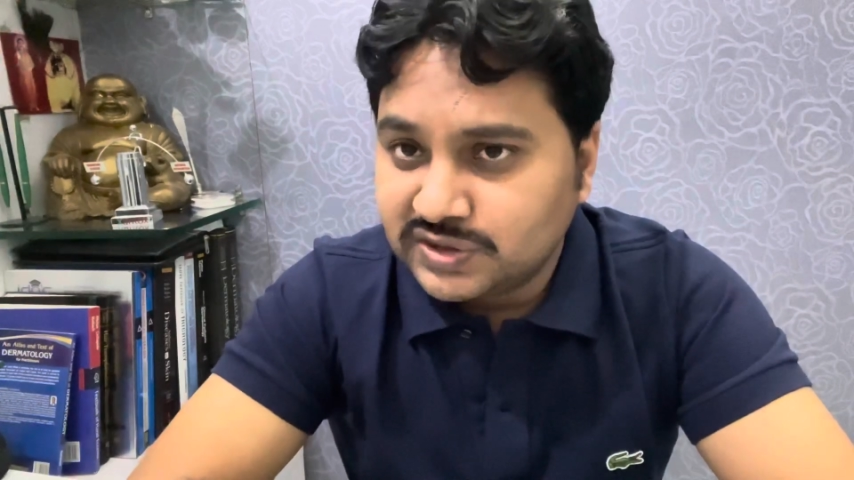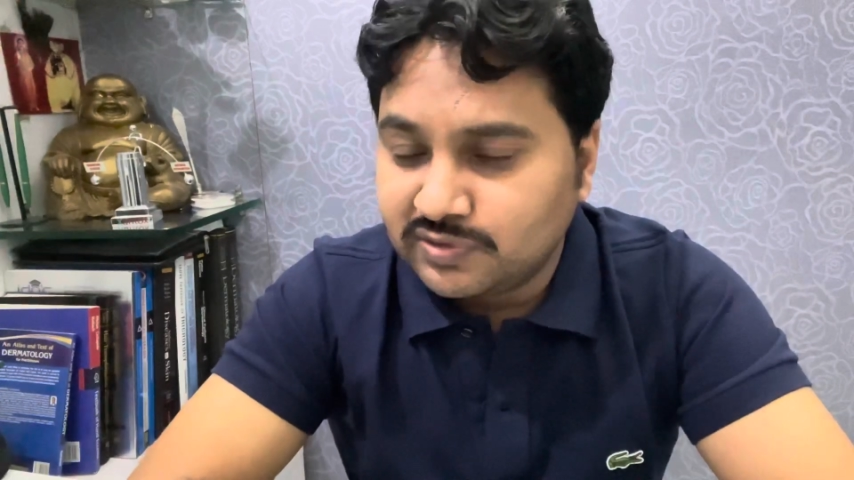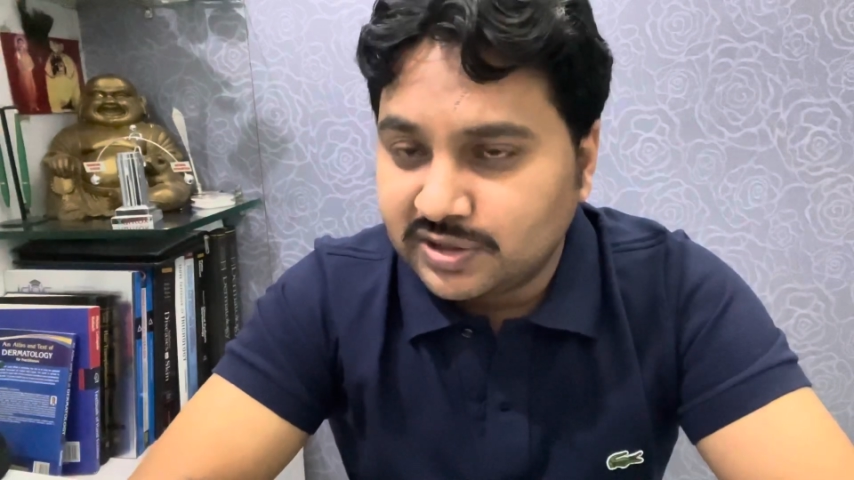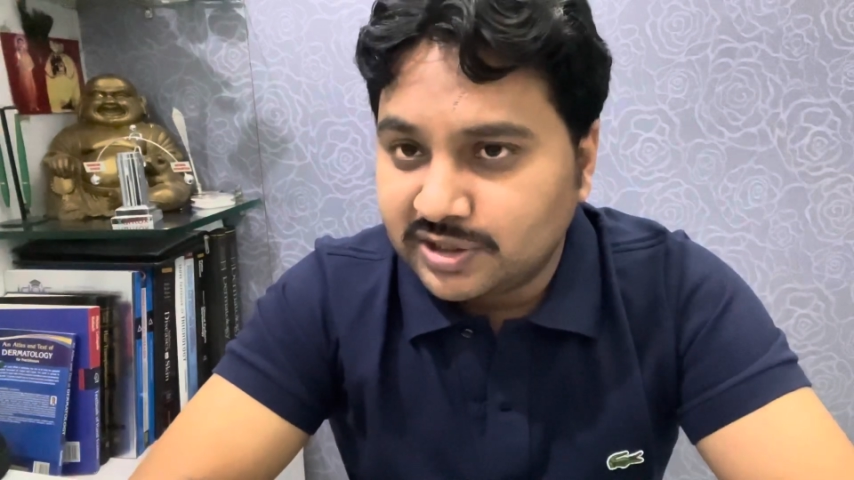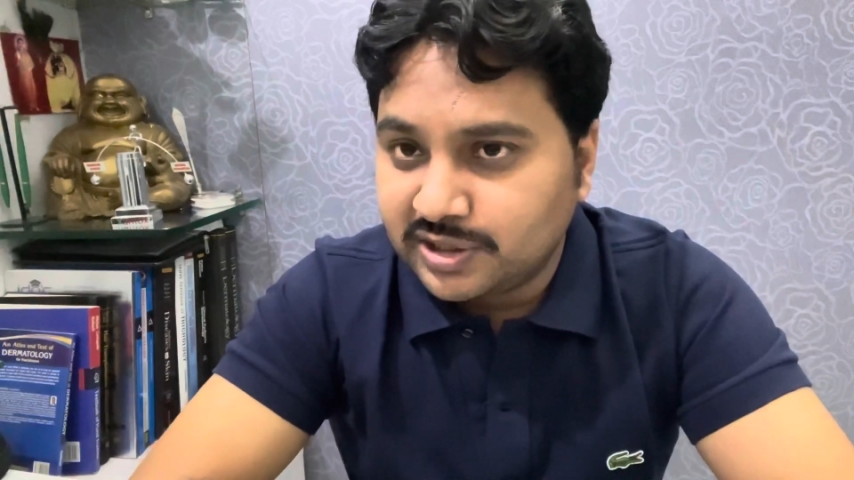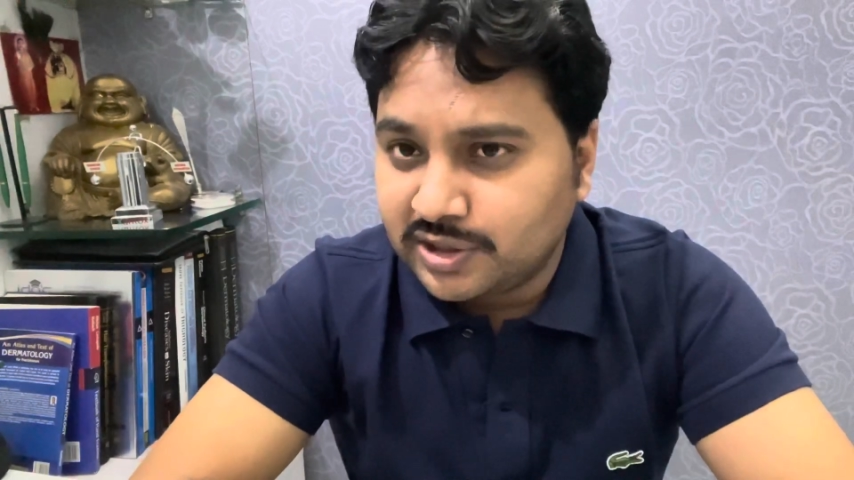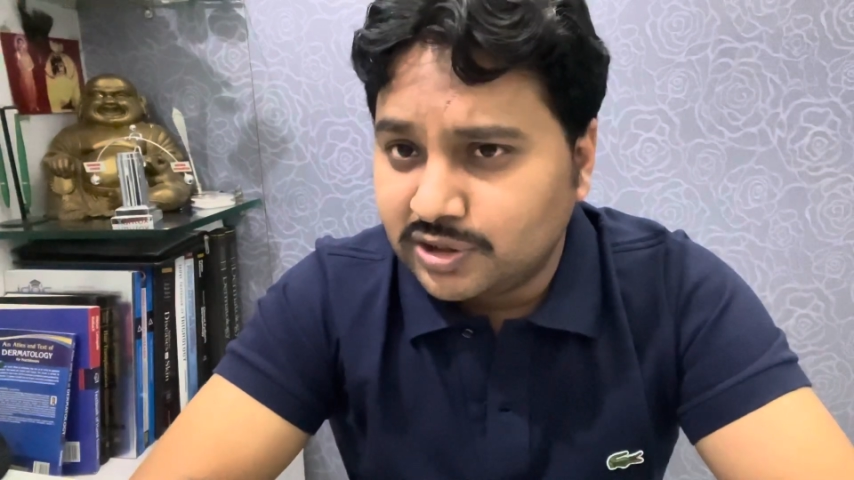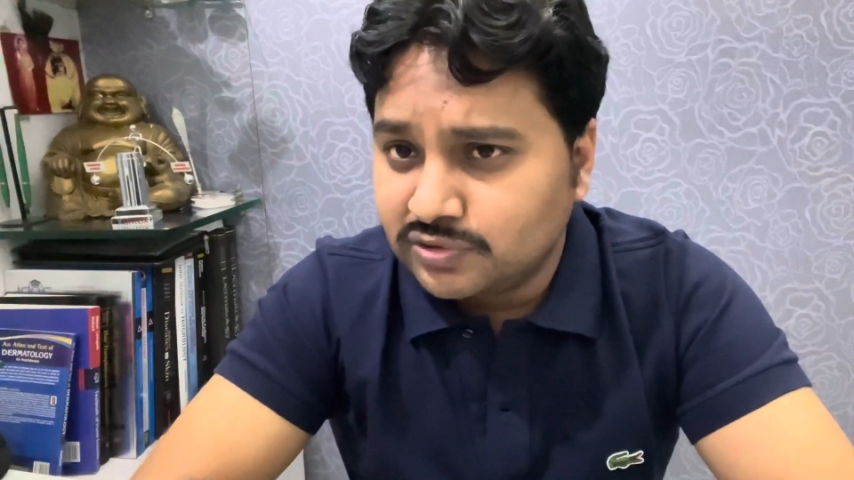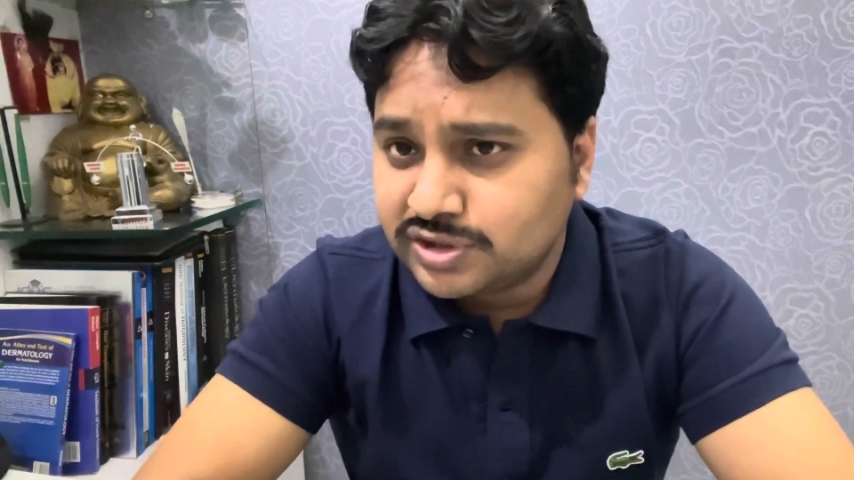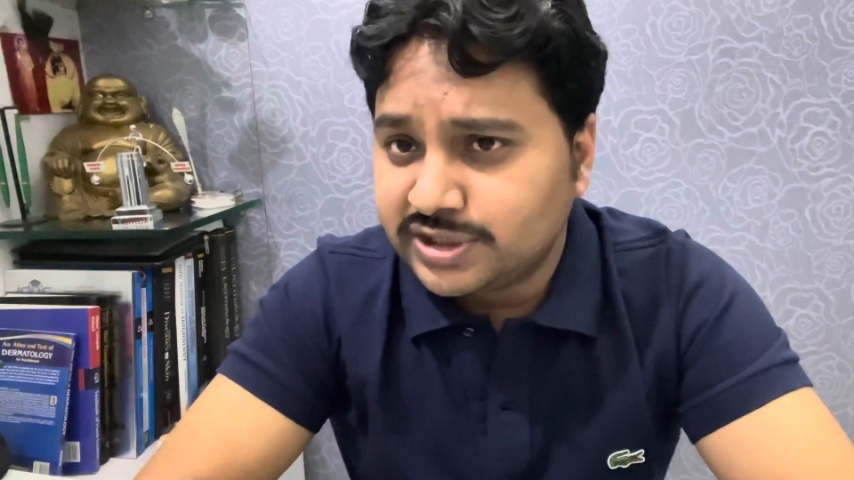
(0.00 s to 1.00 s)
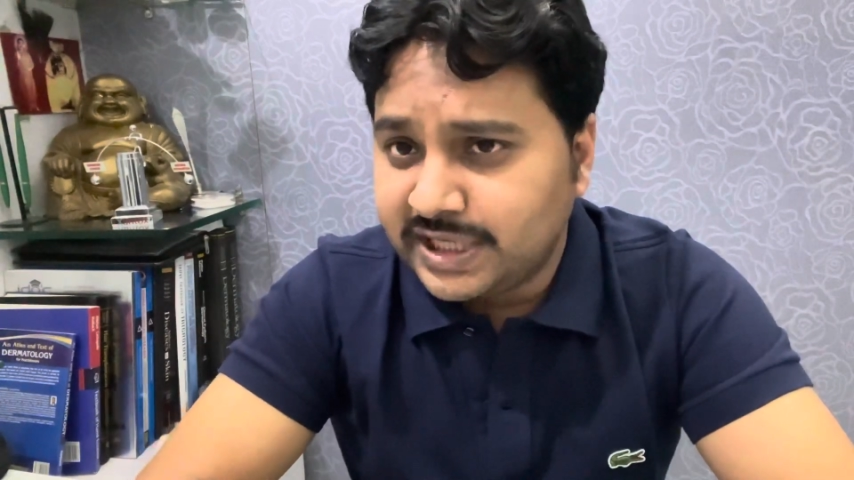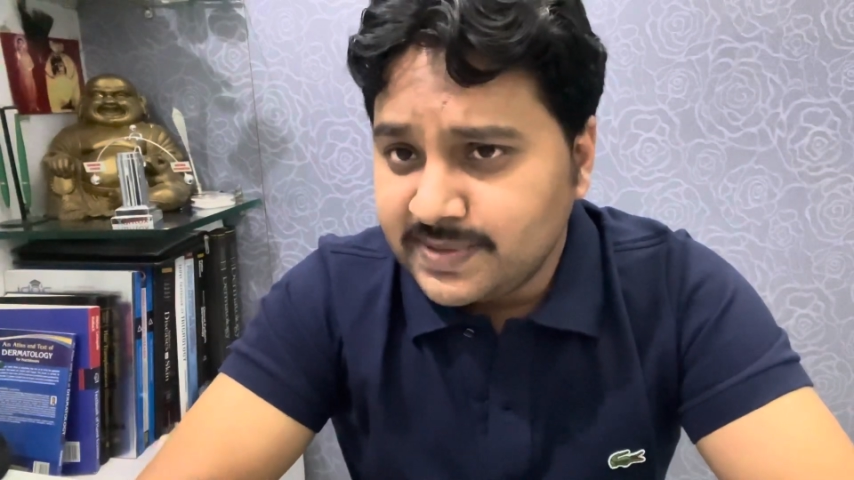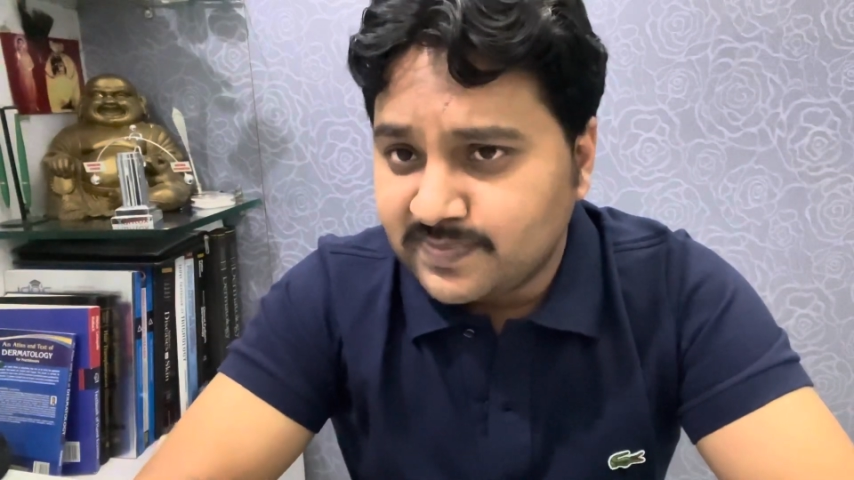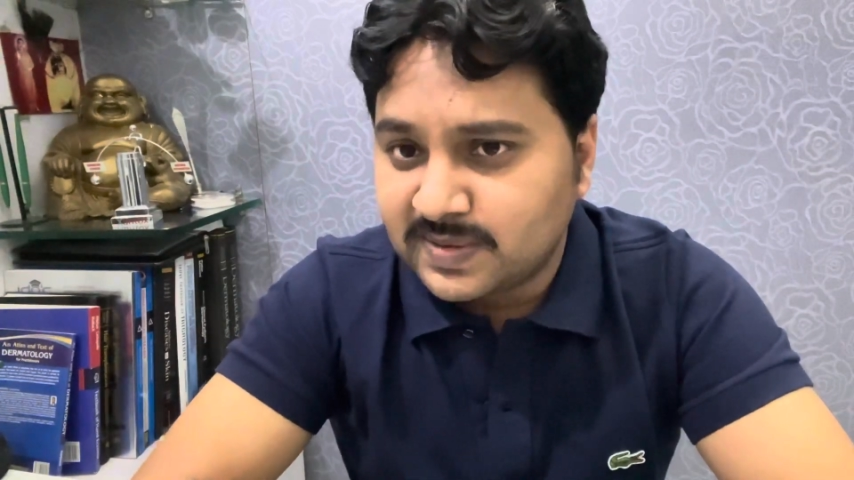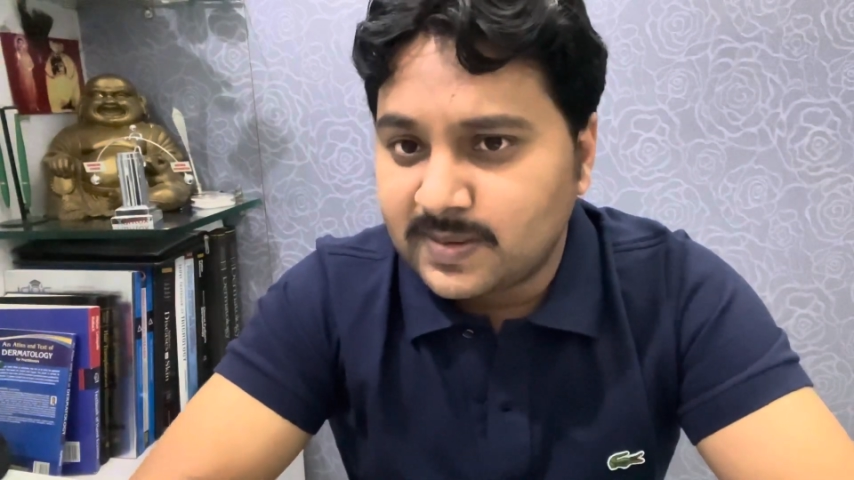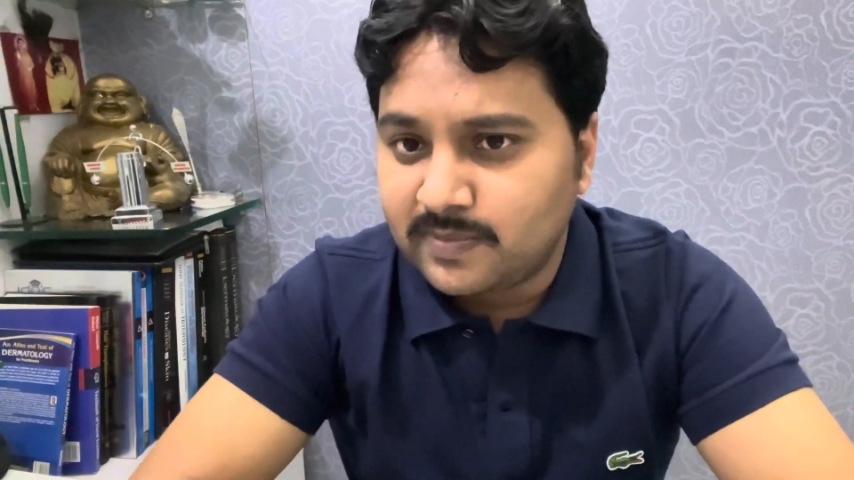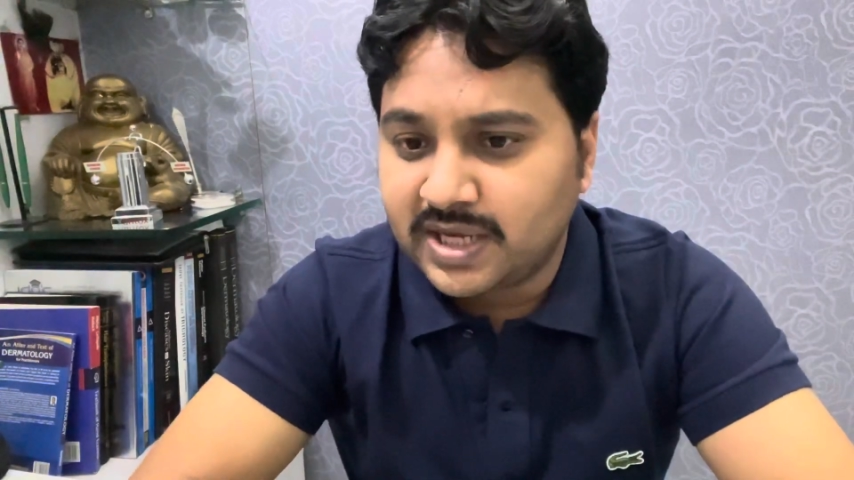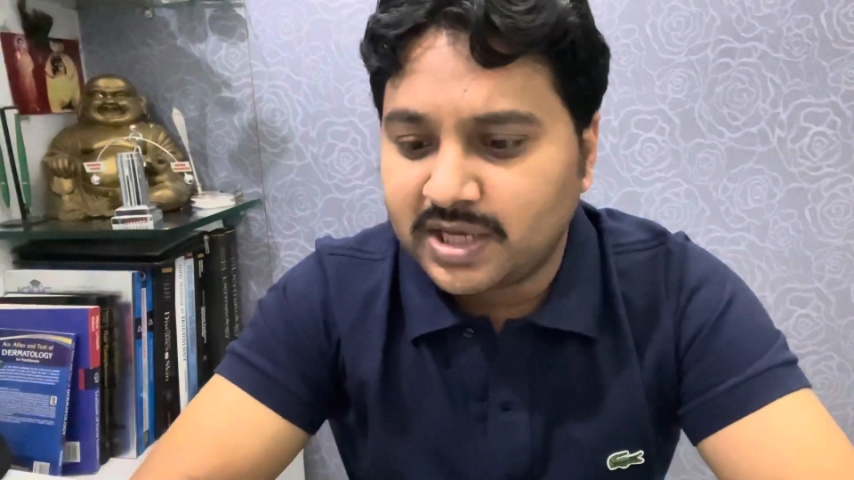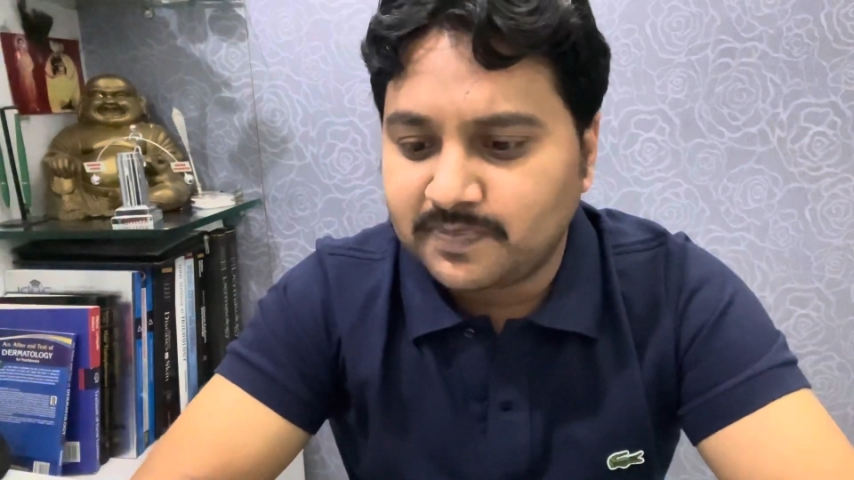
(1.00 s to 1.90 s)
during their UG times by